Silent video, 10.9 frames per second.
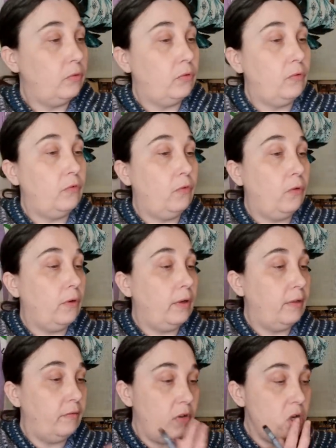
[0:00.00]
two, four
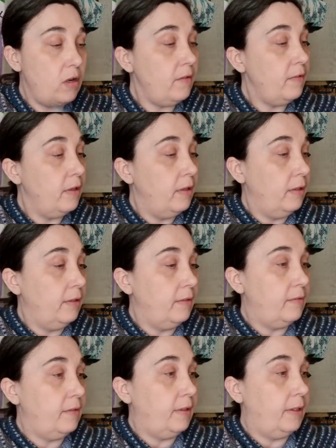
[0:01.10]
and five let's
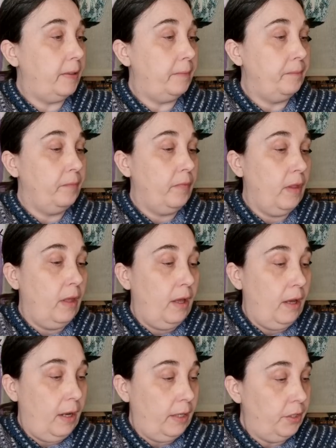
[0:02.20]
see here
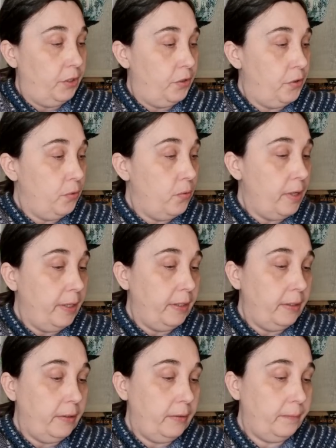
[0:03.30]
I
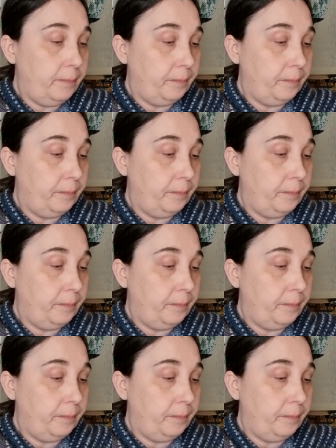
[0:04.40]
joined